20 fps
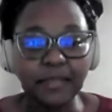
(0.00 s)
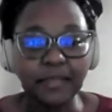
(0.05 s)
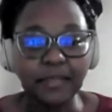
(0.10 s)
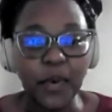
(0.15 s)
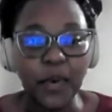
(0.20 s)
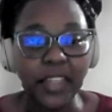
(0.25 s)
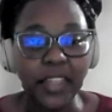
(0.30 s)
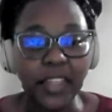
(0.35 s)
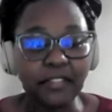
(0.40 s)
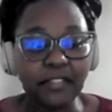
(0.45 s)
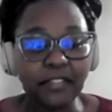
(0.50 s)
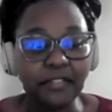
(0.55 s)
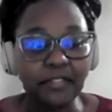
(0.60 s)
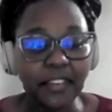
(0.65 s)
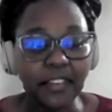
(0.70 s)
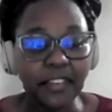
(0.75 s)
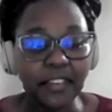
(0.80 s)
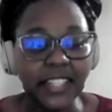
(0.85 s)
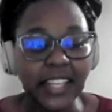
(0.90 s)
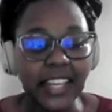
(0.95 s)
more than
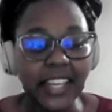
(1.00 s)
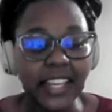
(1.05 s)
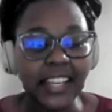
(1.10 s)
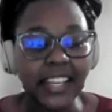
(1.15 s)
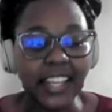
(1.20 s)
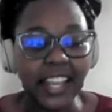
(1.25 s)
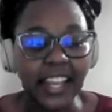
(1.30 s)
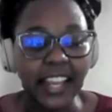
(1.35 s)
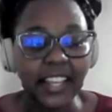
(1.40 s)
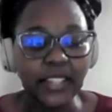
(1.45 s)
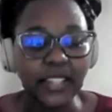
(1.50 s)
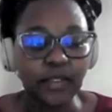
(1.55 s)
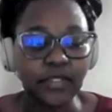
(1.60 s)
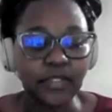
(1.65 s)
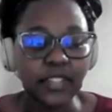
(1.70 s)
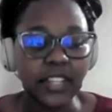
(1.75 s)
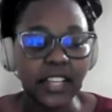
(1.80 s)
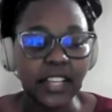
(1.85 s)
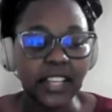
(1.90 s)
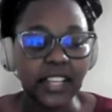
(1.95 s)
15 years
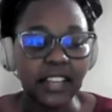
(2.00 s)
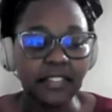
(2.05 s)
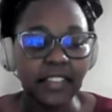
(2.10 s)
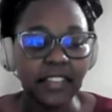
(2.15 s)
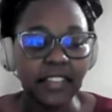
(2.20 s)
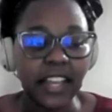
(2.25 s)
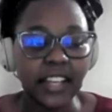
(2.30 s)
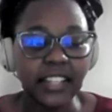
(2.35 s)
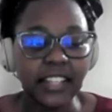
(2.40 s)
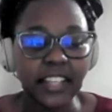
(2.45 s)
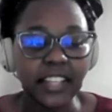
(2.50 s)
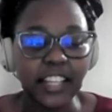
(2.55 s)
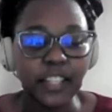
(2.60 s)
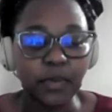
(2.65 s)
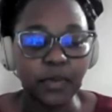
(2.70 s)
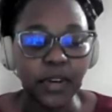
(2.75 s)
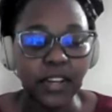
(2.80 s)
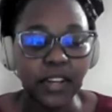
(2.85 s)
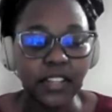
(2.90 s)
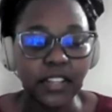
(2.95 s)
of significant
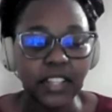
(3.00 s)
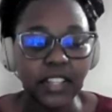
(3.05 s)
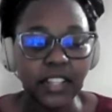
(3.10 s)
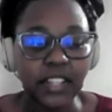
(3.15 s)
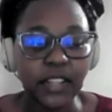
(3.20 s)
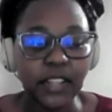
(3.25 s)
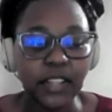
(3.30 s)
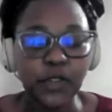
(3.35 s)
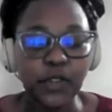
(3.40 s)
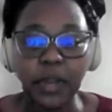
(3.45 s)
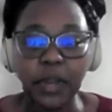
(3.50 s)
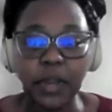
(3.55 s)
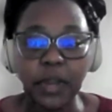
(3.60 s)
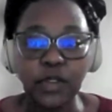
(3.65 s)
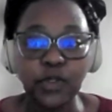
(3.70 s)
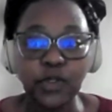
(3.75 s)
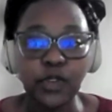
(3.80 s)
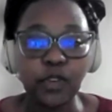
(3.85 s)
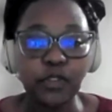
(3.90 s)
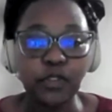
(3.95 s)
experience in the
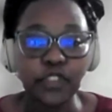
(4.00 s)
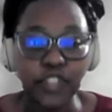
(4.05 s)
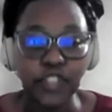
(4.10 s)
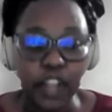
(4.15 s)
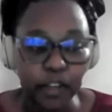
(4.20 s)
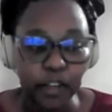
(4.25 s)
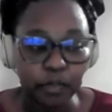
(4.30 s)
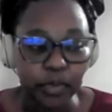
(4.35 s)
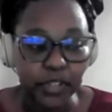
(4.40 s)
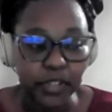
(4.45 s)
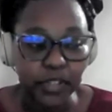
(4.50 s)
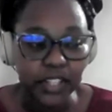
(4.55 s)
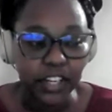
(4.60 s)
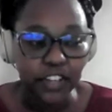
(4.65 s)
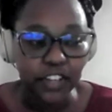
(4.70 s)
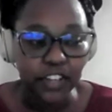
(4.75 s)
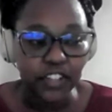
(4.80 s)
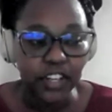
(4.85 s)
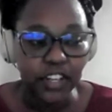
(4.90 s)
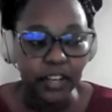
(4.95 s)
domains of child
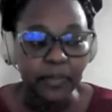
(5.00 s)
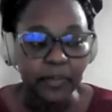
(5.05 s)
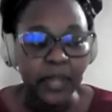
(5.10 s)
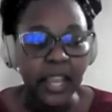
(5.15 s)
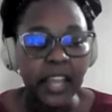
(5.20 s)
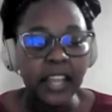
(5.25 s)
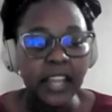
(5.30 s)
protection,